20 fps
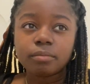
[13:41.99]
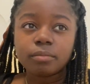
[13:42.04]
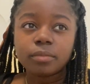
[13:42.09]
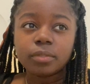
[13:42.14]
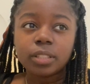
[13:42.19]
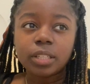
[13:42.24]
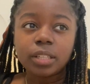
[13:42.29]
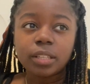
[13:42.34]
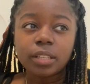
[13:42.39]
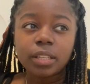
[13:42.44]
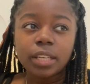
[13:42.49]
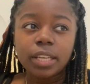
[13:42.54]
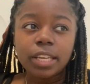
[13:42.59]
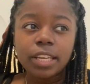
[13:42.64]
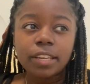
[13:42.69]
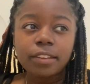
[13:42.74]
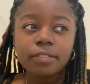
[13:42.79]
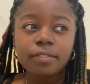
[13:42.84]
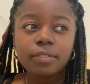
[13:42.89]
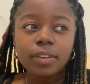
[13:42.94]

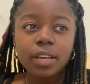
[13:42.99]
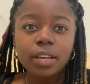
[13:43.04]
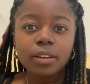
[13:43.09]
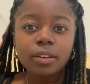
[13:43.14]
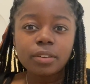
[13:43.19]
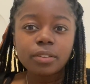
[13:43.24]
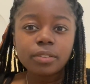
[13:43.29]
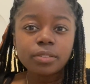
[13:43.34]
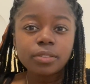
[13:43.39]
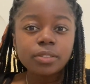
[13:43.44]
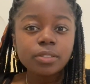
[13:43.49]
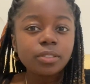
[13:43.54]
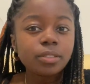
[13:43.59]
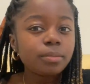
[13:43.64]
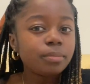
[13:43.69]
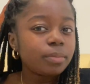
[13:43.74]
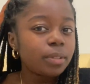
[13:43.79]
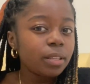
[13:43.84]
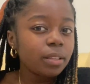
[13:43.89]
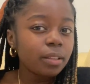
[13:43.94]
Lily Veils or
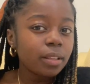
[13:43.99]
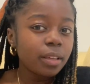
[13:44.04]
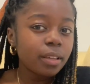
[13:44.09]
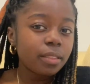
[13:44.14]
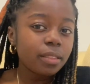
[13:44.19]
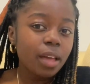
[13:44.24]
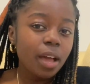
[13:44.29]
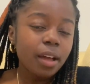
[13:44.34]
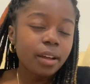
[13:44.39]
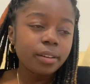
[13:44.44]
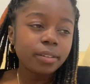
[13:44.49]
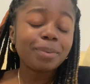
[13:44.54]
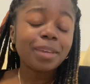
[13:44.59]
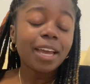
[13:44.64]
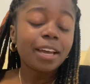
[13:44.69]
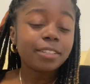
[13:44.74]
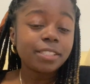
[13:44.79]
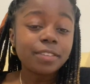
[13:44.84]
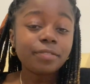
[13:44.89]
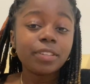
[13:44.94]
something like that. But
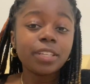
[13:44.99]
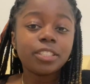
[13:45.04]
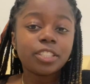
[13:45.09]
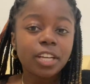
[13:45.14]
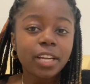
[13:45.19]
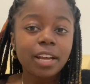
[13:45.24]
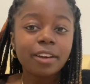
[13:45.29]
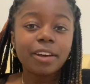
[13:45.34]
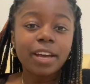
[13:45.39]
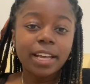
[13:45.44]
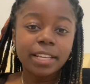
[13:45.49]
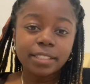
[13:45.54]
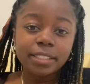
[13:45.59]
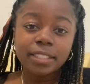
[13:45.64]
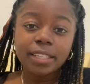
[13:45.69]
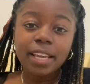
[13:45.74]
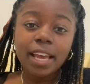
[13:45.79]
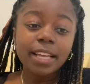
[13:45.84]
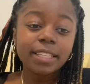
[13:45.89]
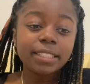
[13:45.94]
yeah, definitely check out
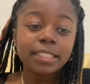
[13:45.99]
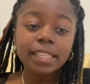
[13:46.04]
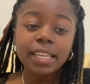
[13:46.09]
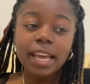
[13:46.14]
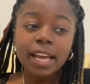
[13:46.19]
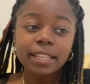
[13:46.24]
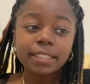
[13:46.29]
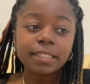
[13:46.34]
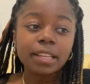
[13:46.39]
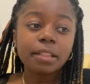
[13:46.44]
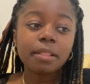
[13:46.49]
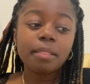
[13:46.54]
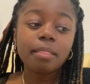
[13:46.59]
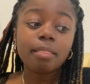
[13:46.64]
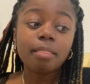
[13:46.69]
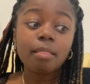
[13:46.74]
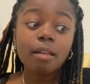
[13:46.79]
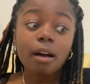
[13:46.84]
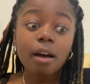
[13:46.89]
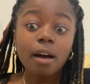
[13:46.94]
Etsy. Etsy has a
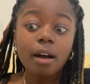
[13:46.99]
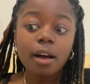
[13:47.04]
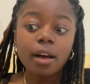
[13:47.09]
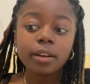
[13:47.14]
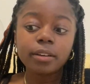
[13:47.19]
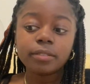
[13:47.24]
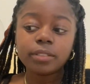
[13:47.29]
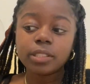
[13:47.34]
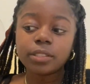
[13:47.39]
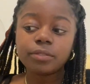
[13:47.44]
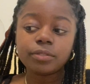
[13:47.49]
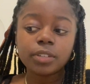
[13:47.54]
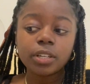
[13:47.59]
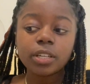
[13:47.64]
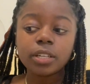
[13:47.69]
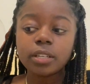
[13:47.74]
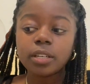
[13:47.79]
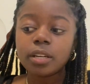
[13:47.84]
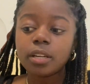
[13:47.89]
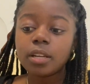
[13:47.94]
lot of
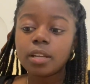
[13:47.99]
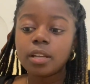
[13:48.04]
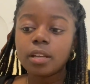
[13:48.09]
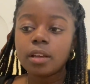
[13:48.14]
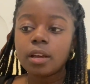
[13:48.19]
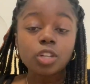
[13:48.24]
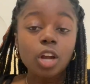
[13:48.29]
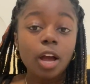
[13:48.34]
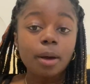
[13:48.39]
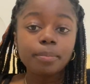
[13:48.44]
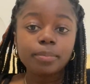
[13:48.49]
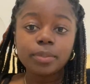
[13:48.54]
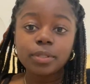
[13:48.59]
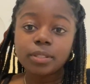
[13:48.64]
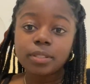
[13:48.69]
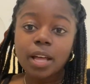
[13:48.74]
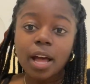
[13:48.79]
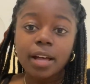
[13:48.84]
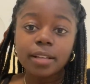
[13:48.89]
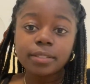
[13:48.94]
different shops
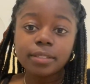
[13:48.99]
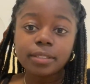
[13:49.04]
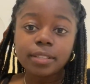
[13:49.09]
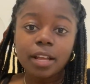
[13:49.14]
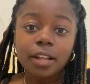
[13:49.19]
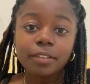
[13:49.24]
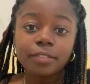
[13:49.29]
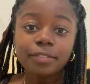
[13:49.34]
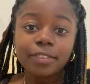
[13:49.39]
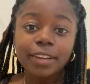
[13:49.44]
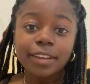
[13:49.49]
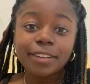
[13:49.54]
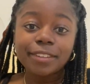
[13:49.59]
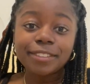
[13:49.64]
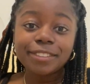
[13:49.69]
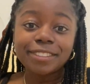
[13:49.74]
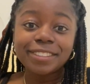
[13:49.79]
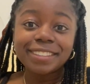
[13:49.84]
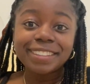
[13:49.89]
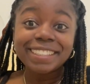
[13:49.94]
that sell
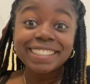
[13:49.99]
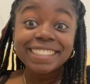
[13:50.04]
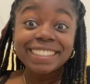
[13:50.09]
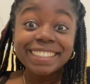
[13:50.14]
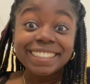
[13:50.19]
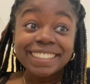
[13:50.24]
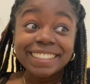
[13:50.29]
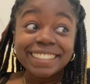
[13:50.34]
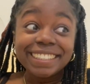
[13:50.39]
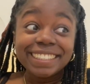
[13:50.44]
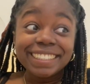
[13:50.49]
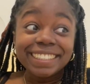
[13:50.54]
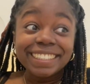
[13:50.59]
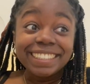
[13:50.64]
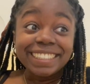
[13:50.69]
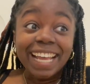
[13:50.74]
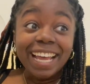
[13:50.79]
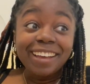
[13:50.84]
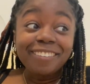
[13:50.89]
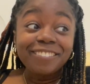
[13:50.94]
veils.
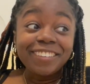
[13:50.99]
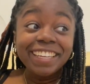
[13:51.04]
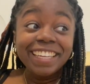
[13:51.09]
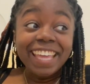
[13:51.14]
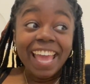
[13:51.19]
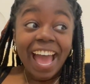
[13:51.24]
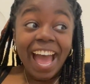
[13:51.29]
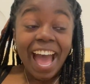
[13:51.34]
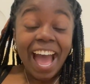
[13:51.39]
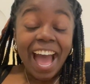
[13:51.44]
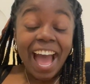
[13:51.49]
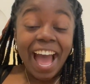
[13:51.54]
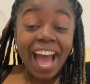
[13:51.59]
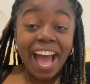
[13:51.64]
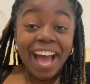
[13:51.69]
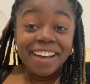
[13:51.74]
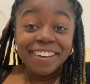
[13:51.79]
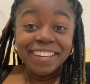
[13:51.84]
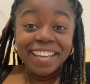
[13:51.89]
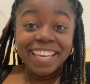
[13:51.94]
But yeah,
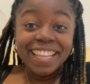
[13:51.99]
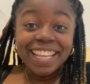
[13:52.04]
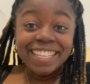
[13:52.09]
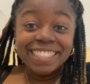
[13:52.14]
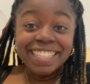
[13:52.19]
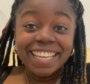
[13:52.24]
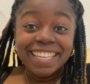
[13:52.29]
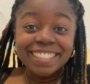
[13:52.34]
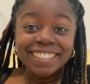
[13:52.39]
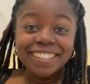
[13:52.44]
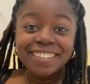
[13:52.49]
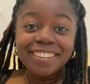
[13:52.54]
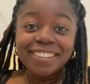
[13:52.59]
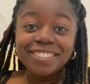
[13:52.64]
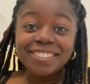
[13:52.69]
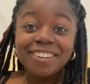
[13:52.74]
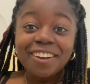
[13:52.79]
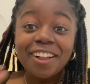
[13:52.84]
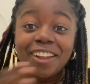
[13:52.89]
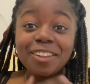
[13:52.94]
okay, that's it. So those
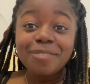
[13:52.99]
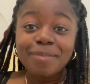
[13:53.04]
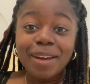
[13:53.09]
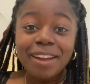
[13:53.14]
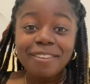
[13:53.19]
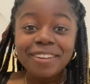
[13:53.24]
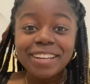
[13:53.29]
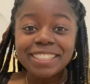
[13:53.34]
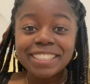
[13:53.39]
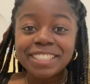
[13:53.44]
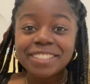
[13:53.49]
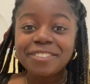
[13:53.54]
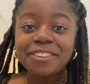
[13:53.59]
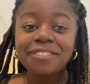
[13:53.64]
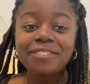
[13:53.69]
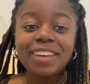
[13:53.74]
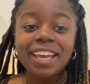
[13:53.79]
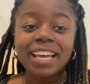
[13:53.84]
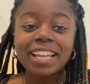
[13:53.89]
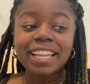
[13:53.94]
are all of my reasons for
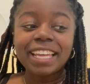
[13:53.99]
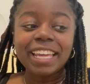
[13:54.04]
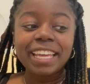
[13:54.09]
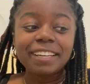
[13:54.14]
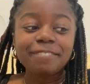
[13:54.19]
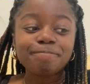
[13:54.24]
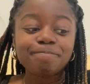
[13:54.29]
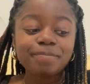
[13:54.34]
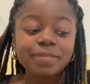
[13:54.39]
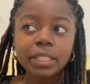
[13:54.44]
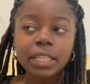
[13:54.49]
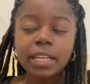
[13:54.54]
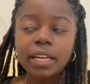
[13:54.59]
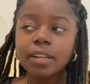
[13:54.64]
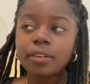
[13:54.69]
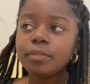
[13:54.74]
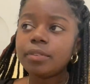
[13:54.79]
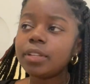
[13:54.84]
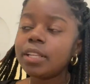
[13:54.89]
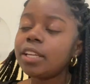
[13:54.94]
veiling, and I
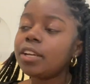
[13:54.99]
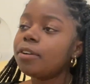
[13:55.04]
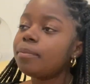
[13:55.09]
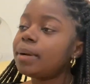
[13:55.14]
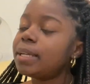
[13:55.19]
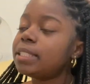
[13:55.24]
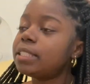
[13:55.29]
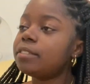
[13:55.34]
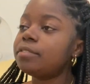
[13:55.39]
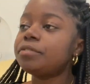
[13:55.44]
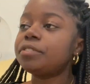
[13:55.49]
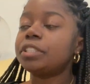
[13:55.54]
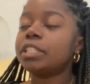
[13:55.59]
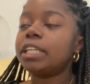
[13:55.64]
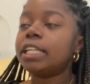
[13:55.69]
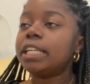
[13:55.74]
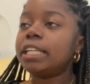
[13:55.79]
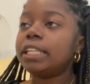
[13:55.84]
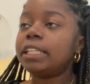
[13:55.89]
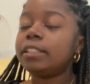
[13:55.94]
really hope I didn't
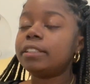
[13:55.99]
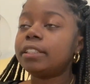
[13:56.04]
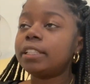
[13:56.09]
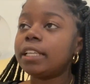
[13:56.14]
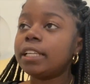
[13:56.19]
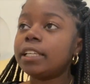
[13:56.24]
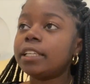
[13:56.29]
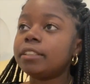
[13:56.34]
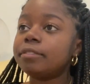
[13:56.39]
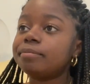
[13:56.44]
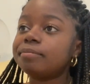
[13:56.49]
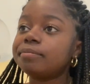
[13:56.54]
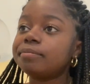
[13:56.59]
forget anything.